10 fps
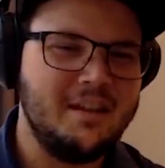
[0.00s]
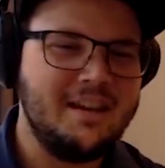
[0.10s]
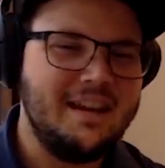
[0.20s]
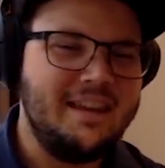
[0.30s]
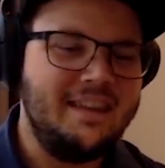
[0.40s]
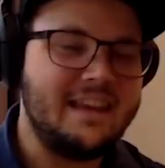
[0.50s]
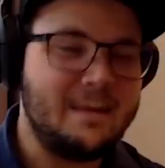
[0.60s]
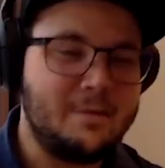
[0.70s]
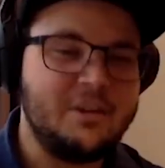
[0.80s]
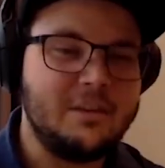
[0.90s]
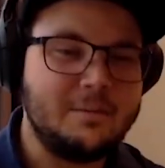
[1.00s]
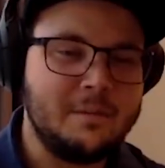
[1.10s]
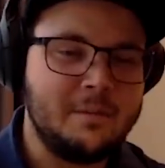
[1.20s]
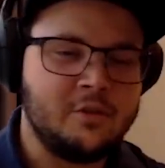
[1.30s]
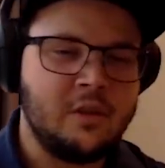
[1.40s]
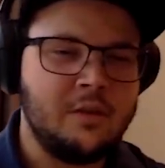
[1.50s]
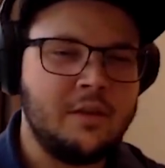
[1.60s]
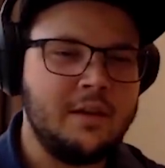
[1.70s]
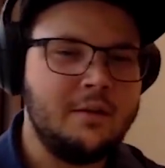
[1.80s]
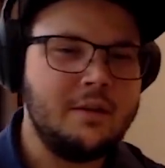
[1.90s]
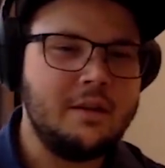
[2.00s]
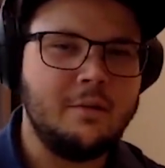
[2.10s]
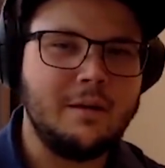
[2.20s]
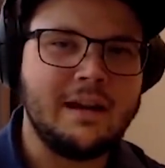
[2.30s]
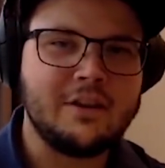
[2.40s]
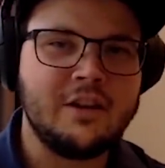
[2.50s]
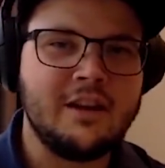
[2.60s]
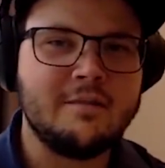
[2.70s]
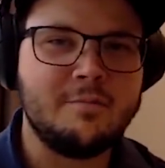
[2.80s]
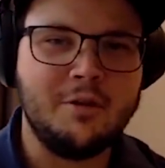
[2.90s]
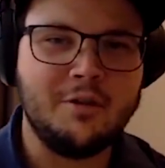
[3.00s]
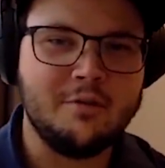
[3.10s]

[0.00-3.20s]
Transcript: cool. Nick, I appreciate it. It's been a pleasure to have you here, and uh, we'll catch you guys pretty